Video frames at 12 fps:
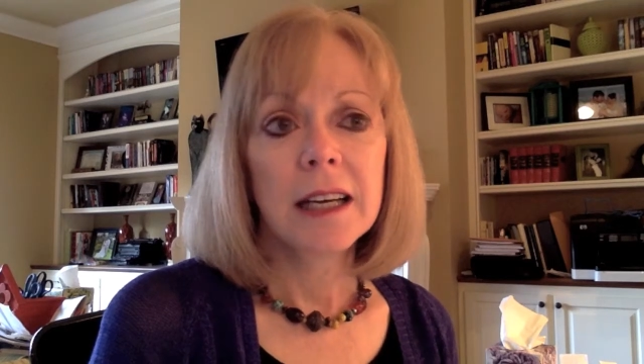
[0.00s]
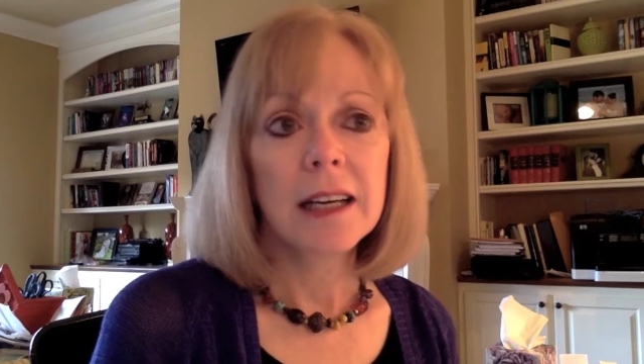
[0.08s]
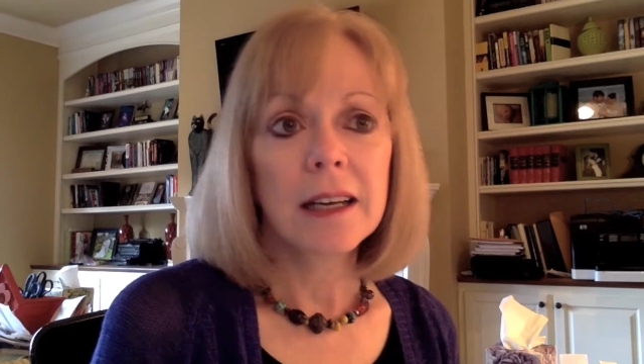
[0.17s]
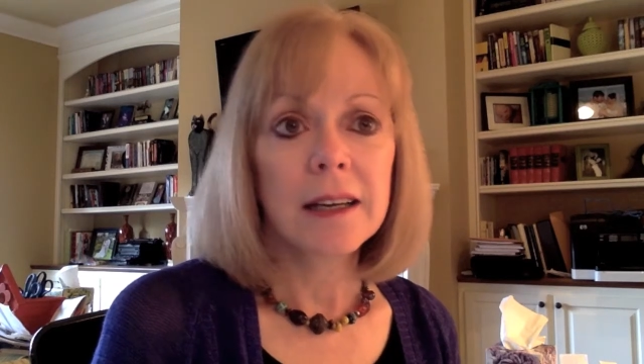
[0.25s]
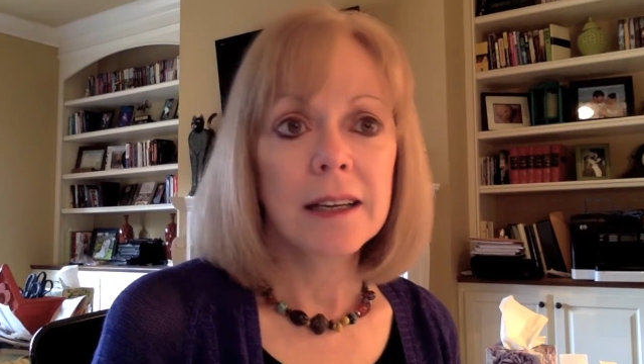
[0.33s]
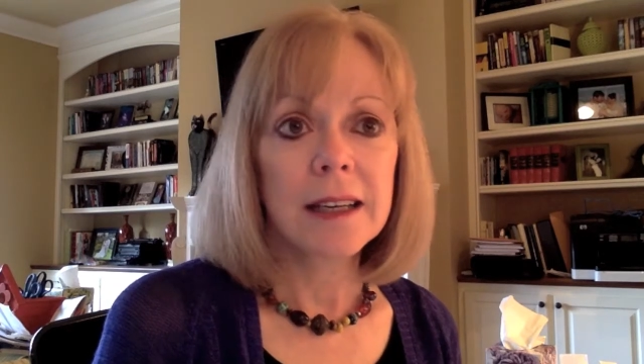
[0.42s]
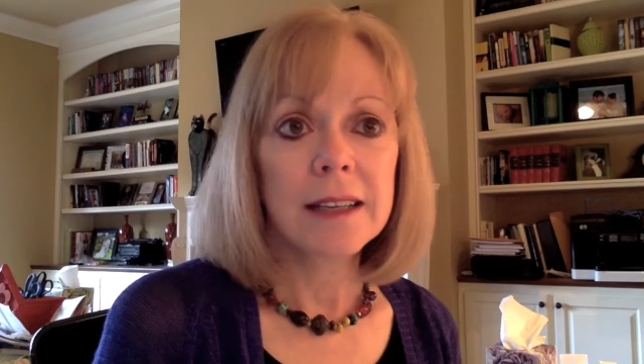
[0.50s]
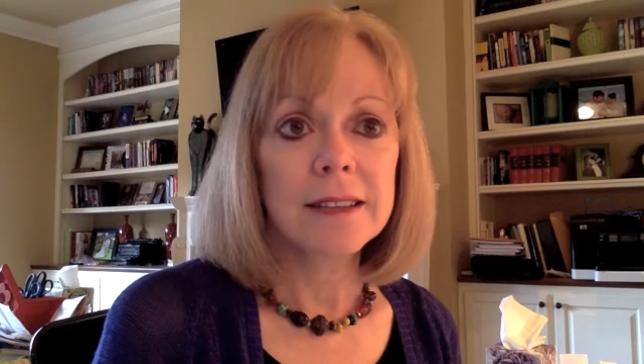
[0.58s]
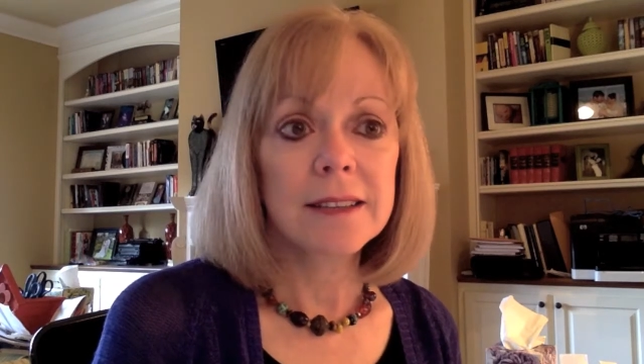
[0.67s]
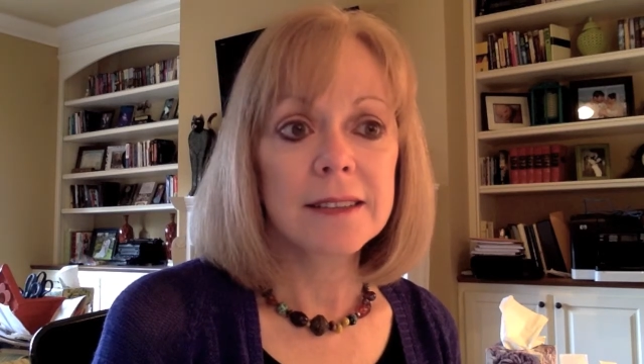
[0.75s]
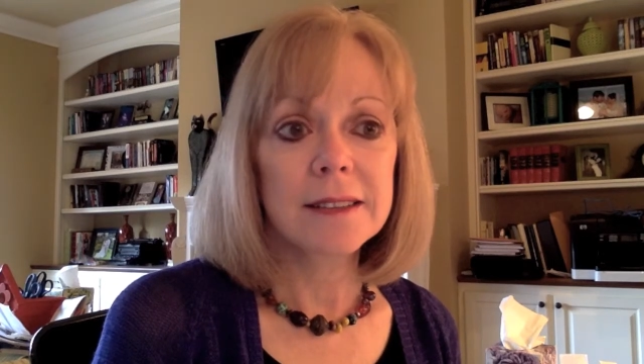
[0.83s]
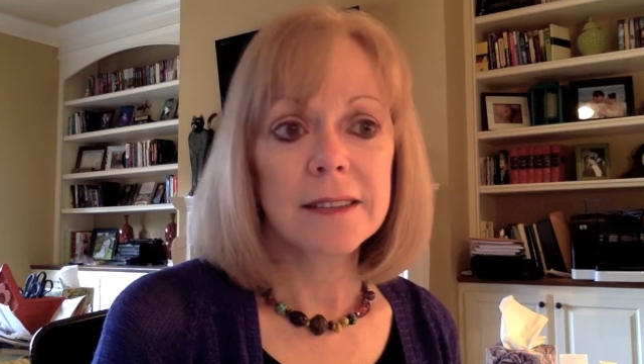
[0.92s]

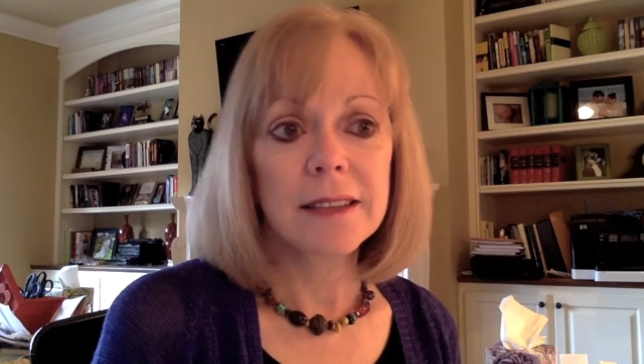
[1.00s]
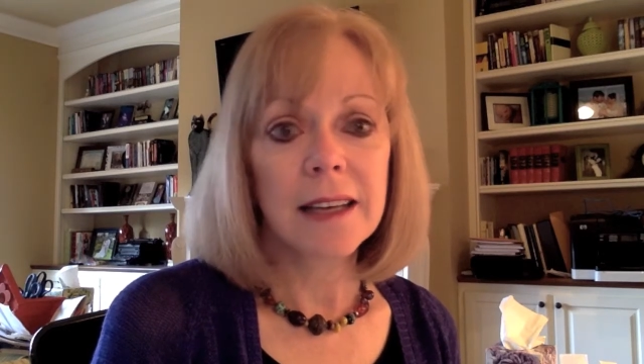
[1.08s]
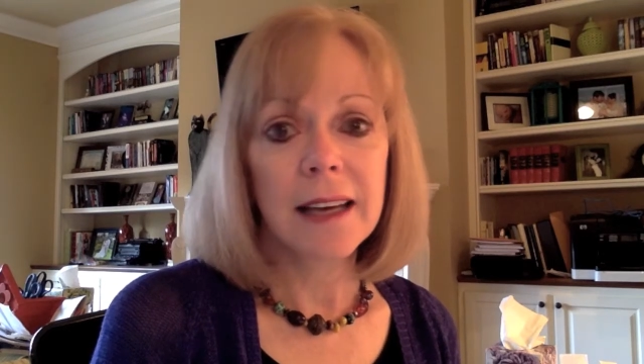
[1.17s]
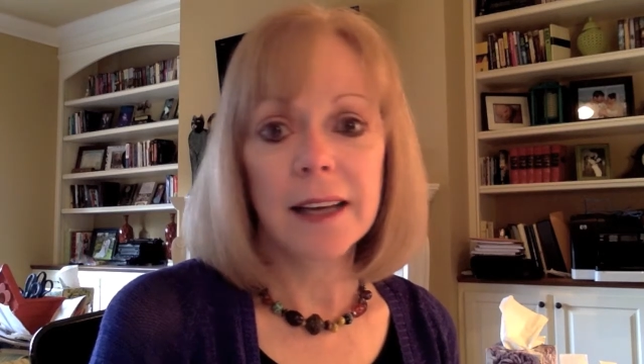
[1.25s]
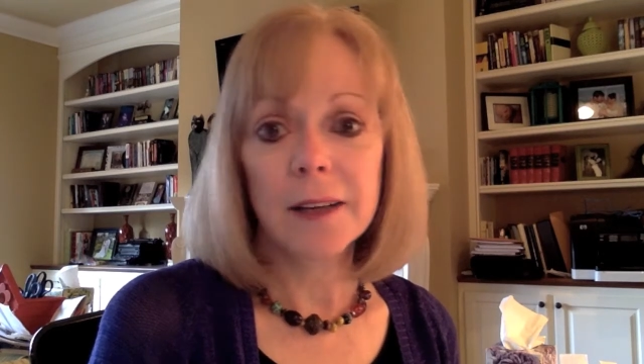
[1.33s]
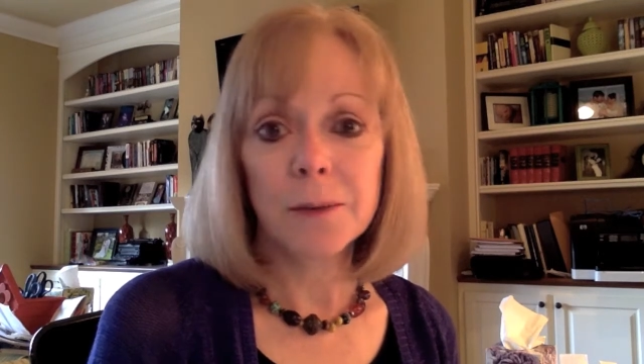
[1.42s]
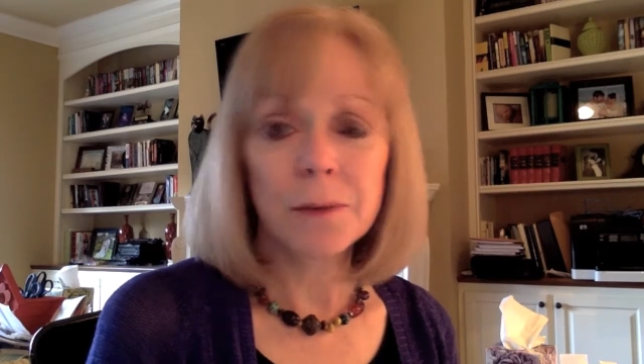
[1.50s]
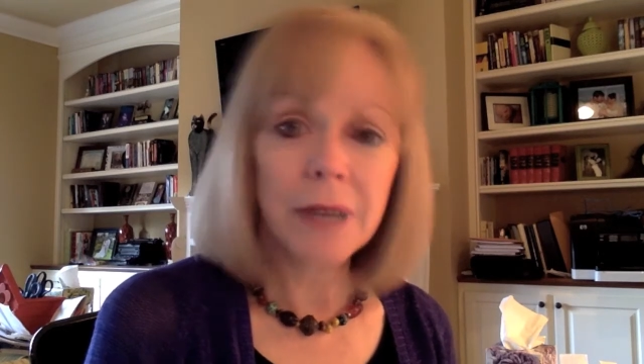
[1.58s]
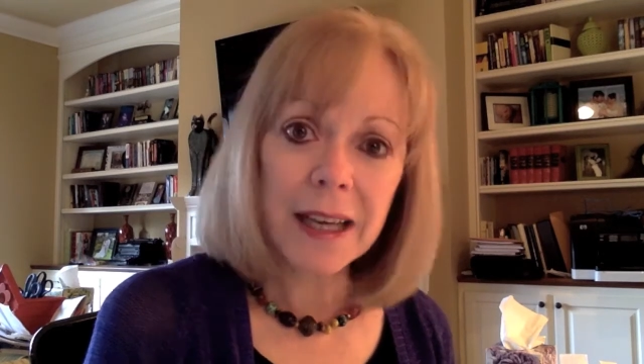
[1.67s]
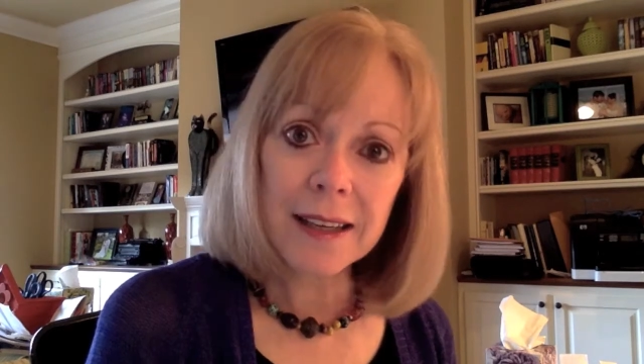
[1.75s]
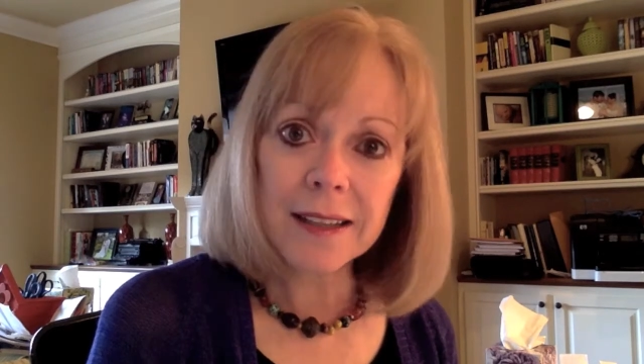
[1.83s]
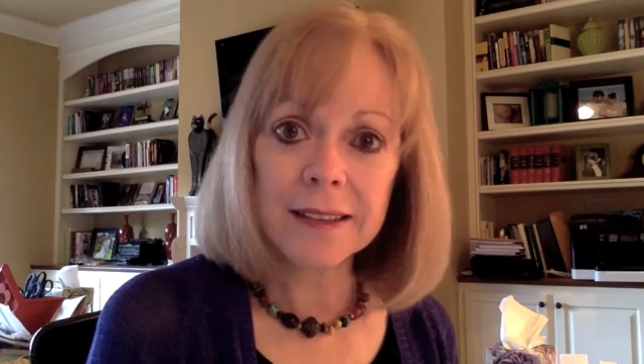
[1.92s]
has had
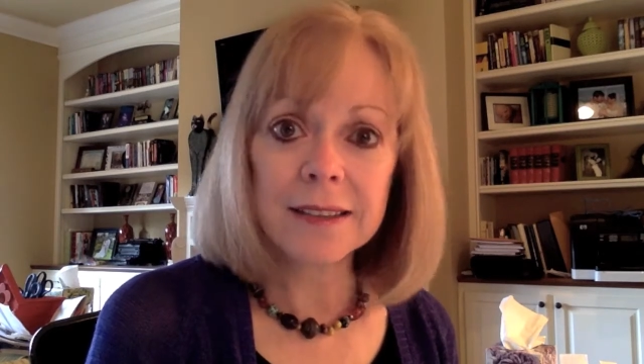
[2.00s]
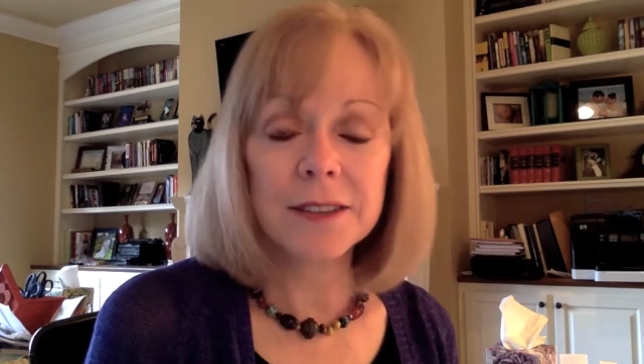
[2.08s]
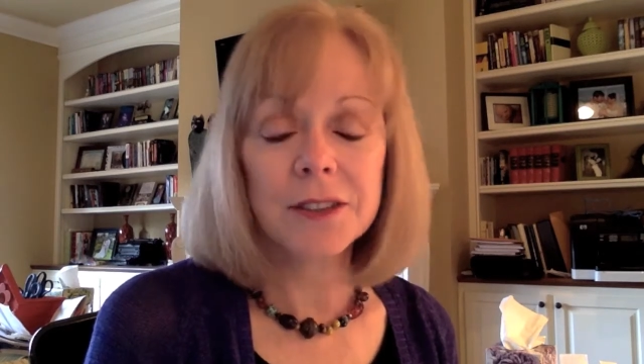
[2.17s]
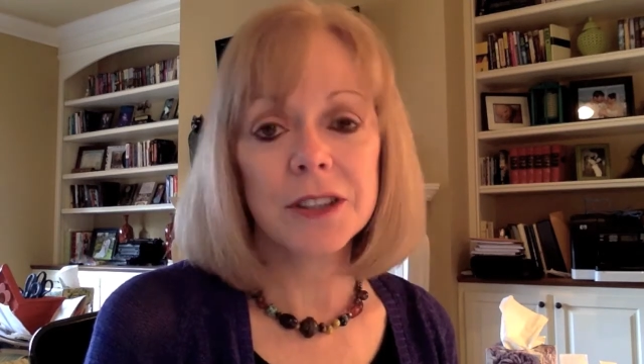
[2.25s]
arrests.